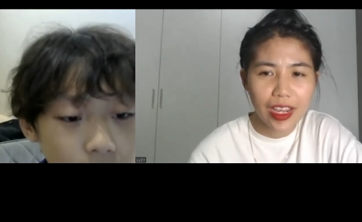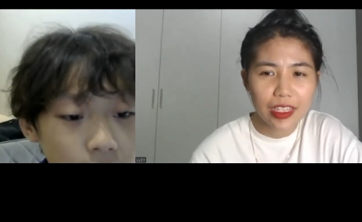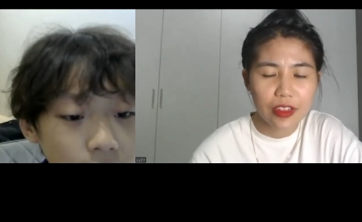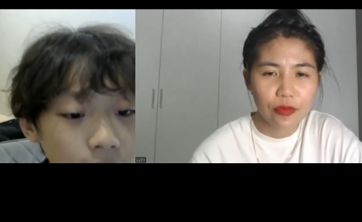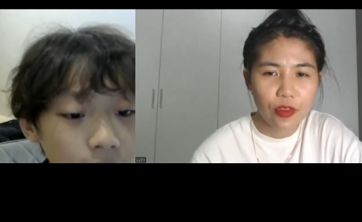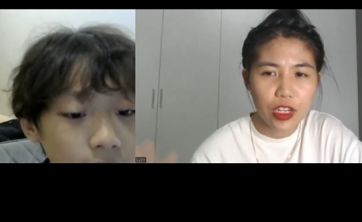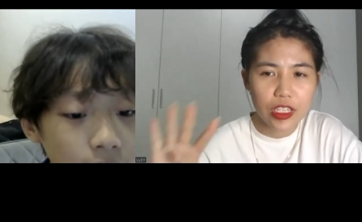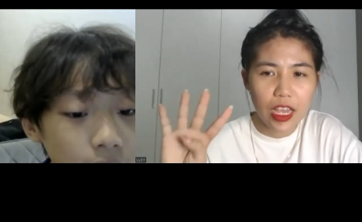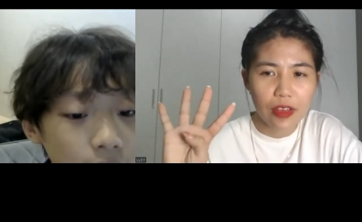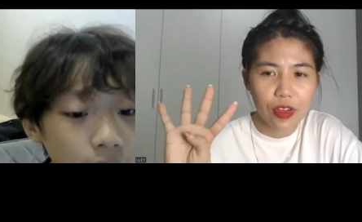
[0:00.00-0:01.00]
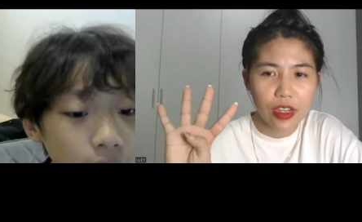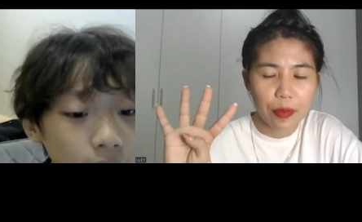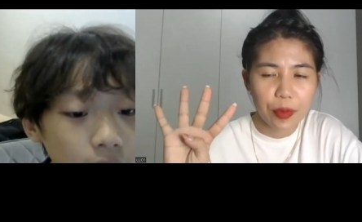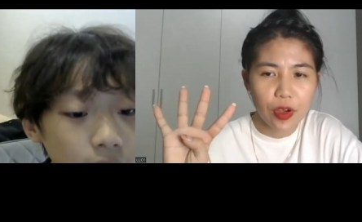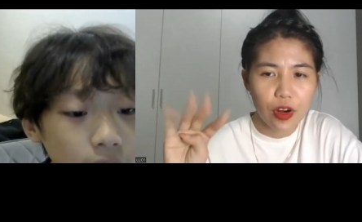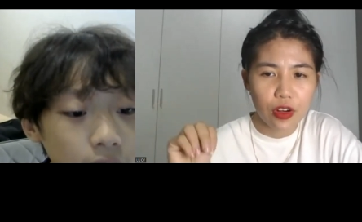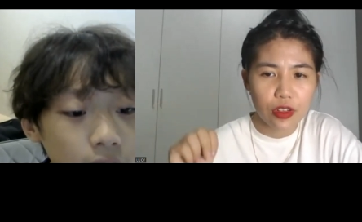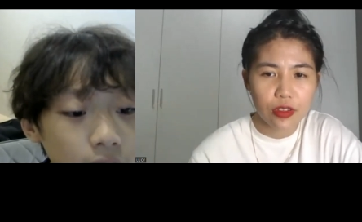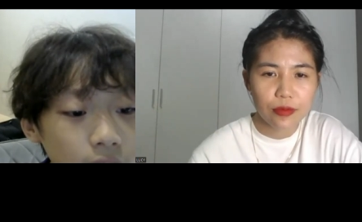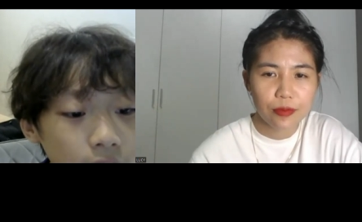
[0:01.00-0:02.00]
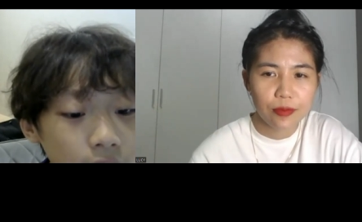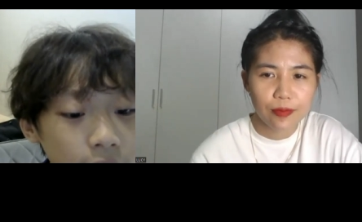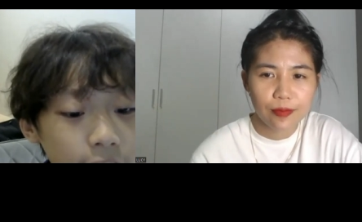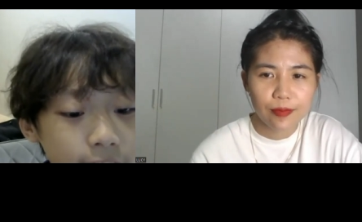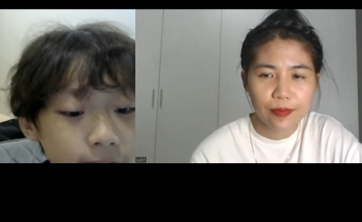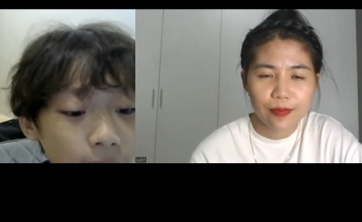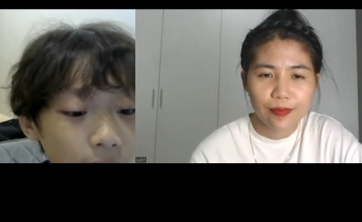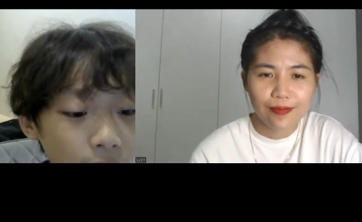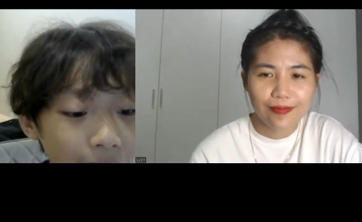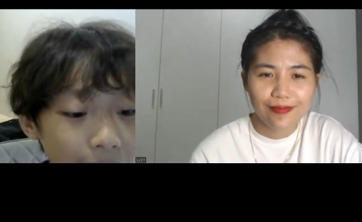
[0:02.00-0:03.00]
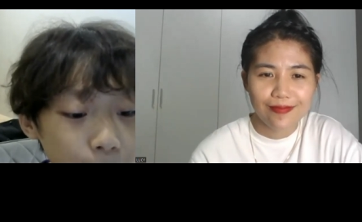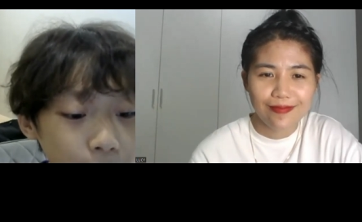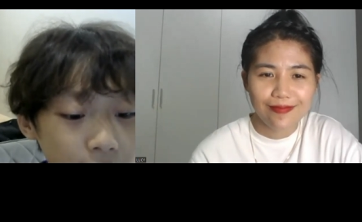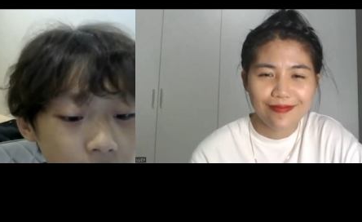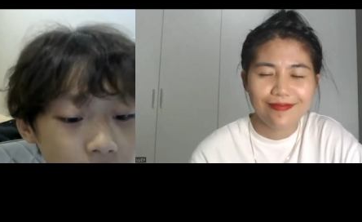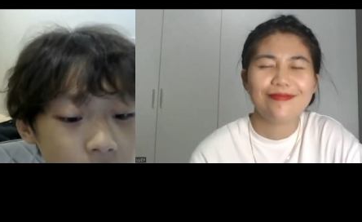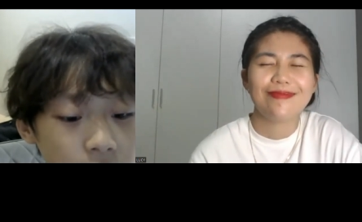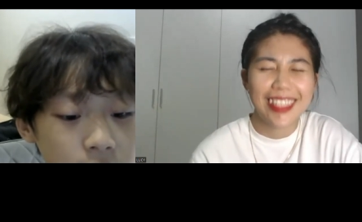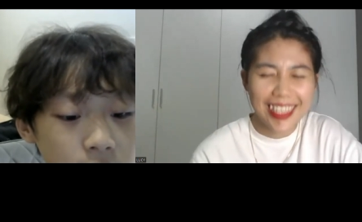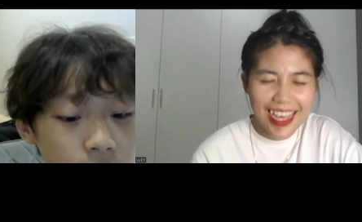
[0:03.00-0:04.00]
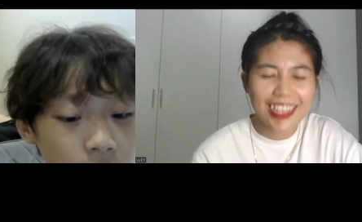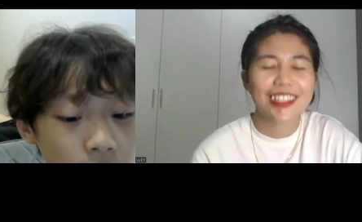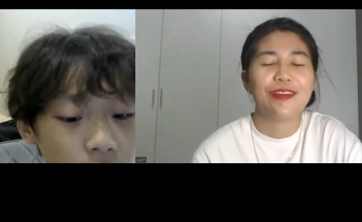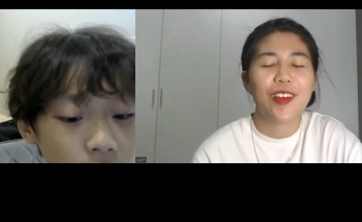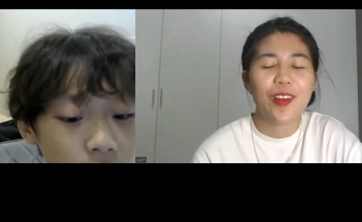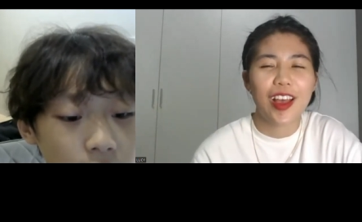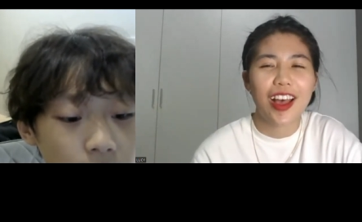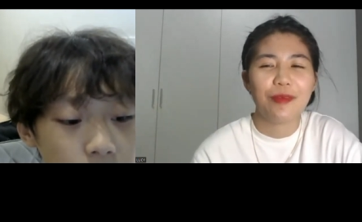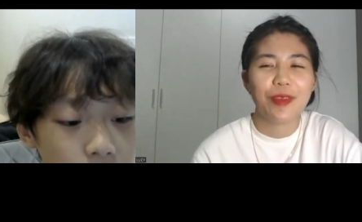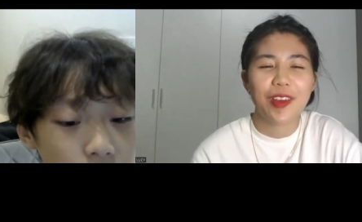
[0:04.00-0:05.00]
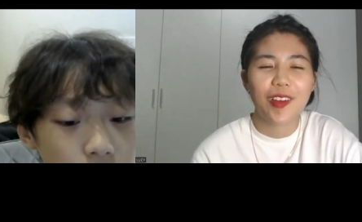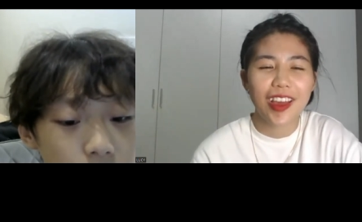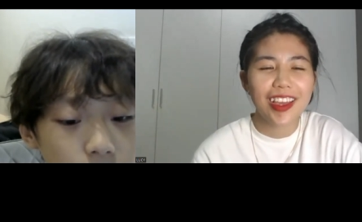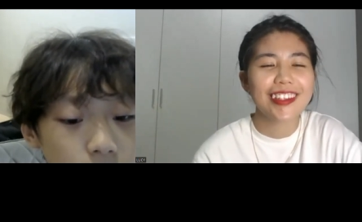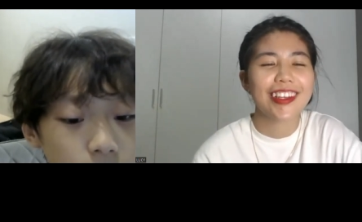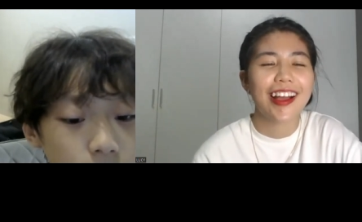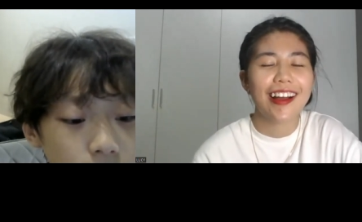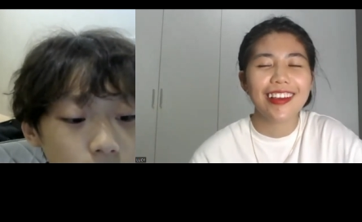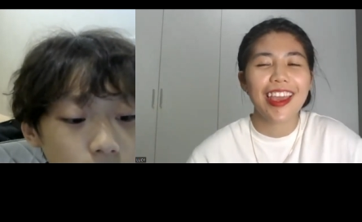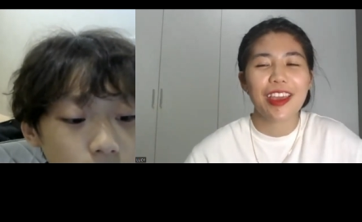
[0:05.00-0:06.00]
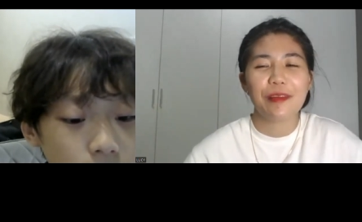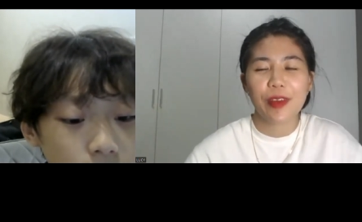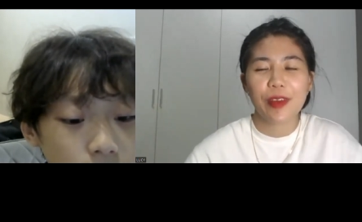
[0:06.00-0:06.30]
Speaker 1: he eats 47 hamburgers? He's very happy. Yes, very happy, right? Okay,